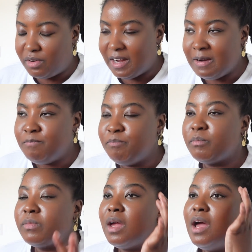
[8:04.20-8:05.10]
right?
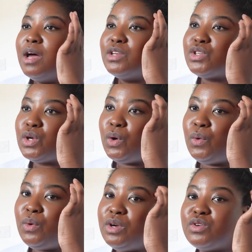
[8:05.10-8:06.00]

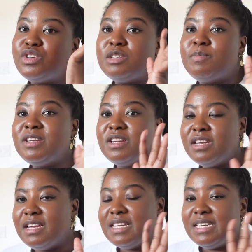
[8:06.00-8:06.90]
So she spent
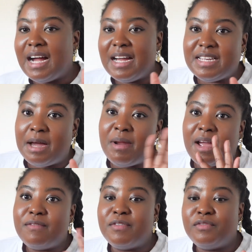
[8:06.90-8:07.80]
the entire time
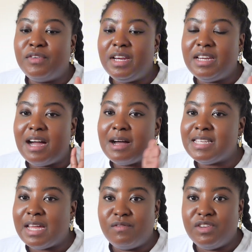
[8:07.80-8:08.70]
like fulfilling
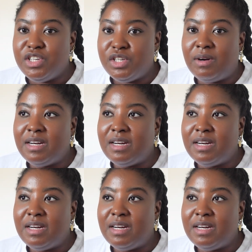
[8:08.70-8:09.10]
outside of the deal,